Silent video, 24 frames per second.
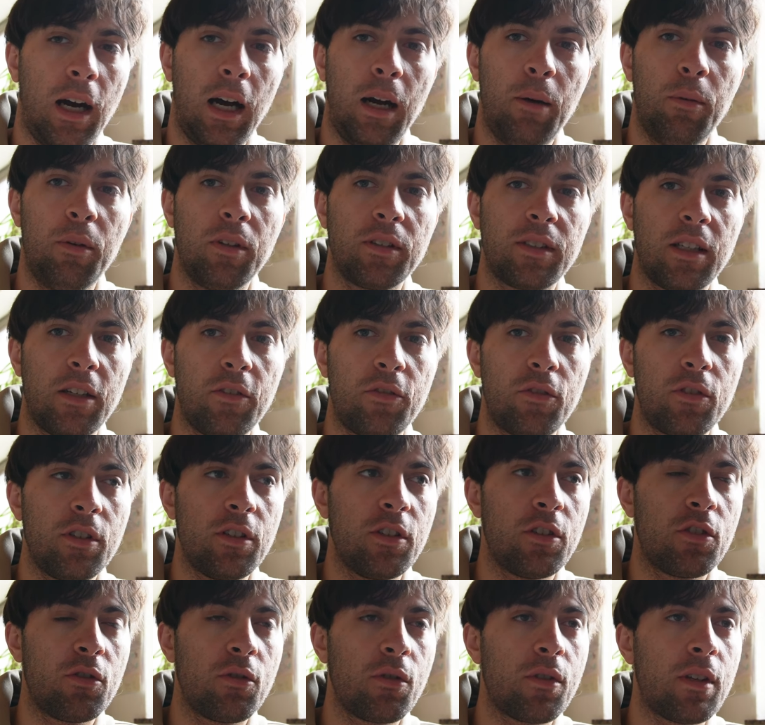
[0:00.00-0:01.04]
I will
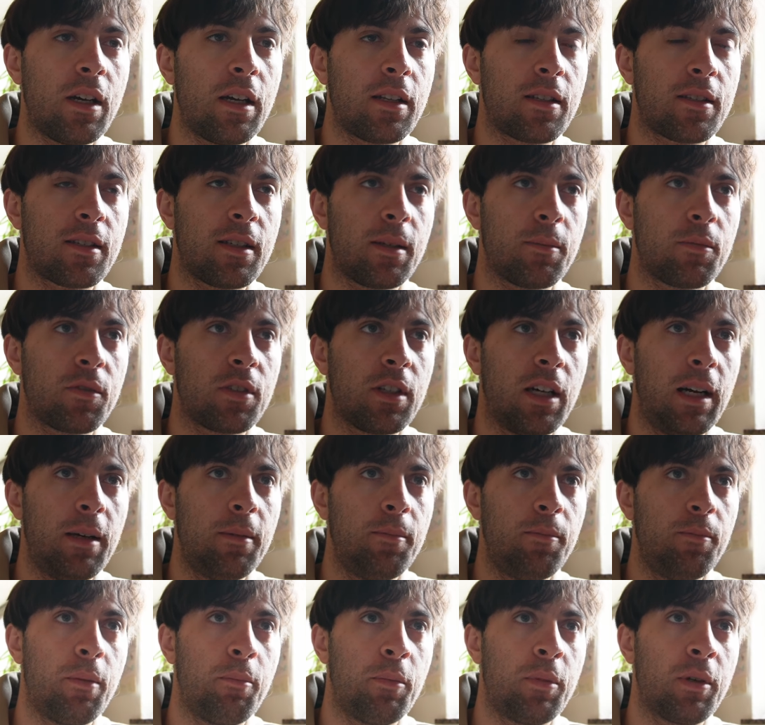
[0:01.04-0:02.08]
definitely do that
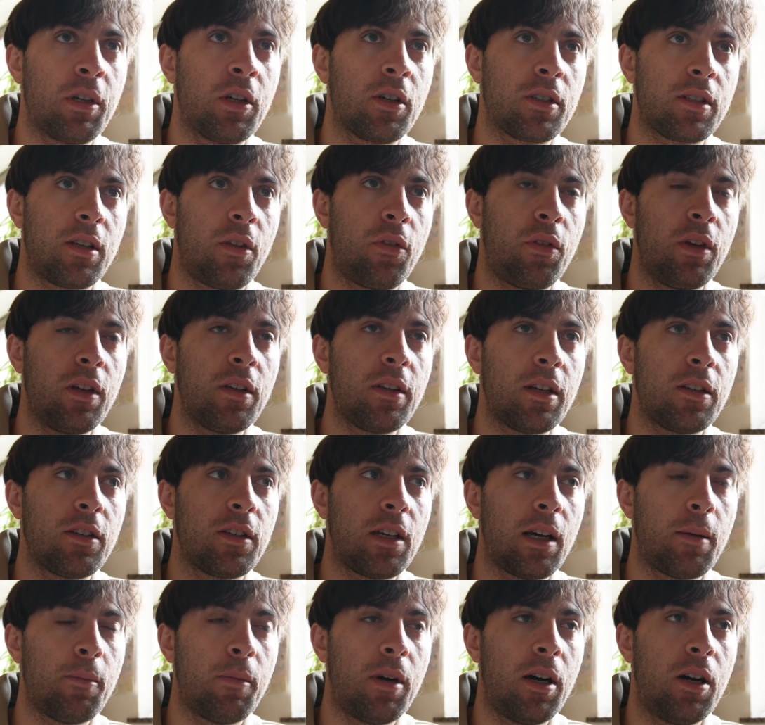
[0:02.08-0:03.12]
sometime, because I think that
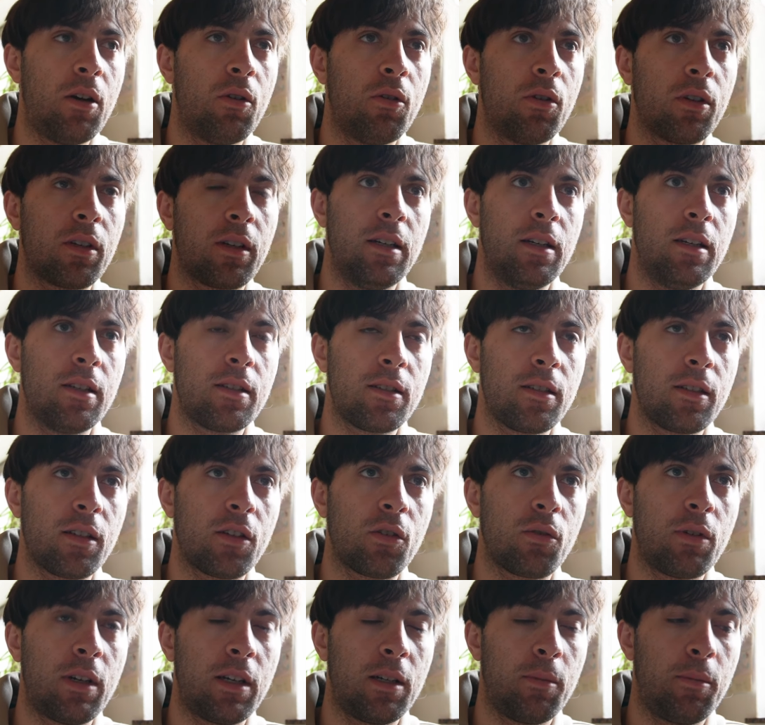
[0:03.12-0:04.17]
Jamahook is an
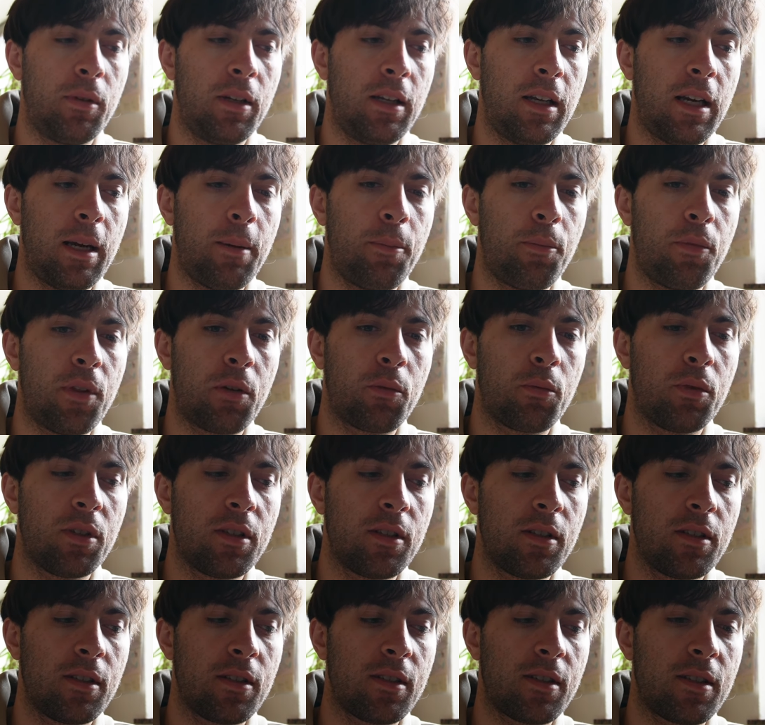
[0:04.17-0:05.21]
incredible app that
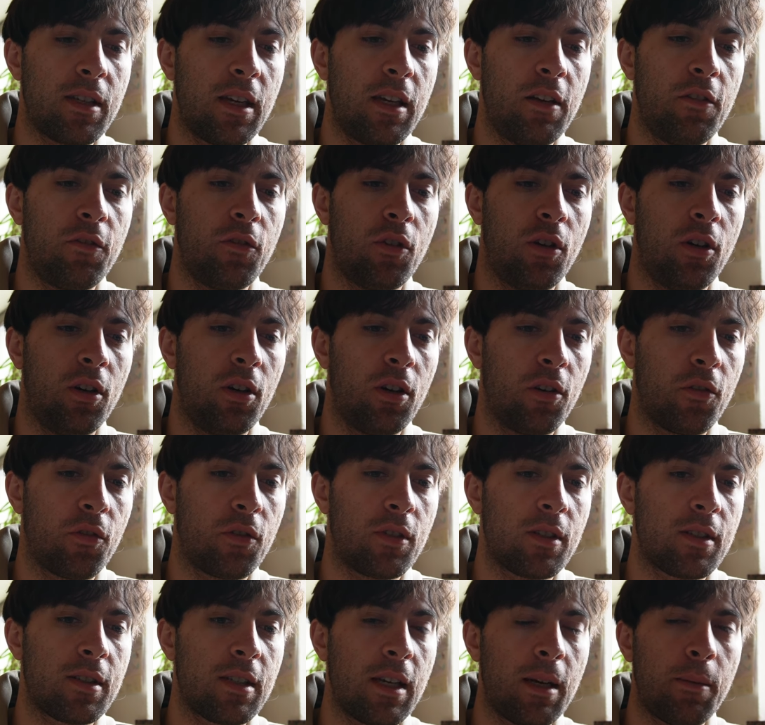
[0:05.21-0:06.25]
will save all of
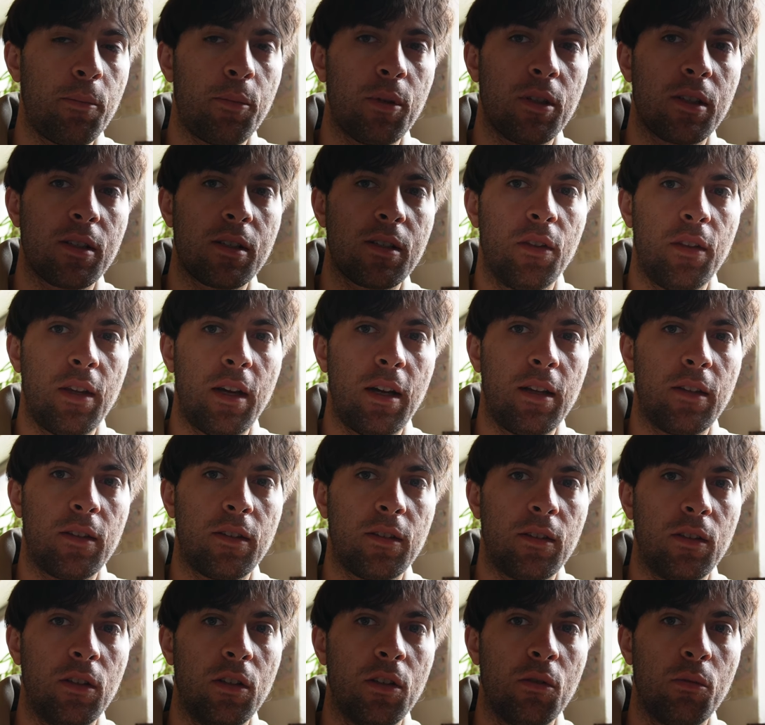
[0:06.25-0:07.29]
the samples that
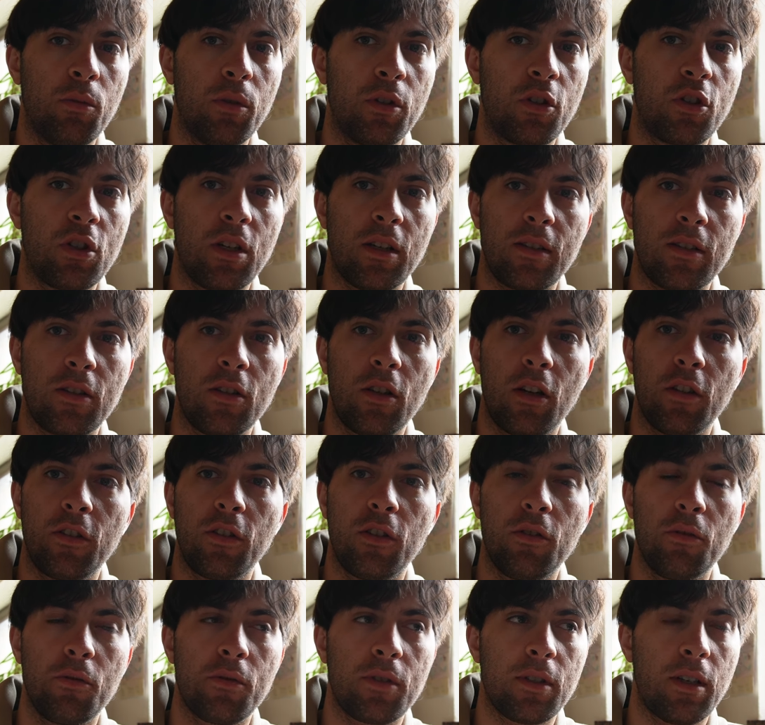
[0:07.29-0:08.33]
you will just not
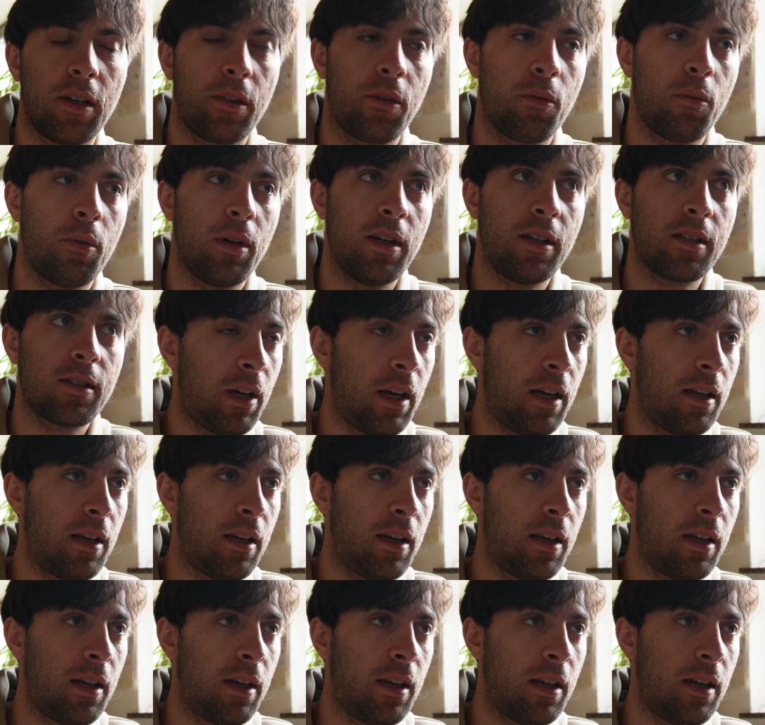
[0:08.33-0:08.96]
use otherwise.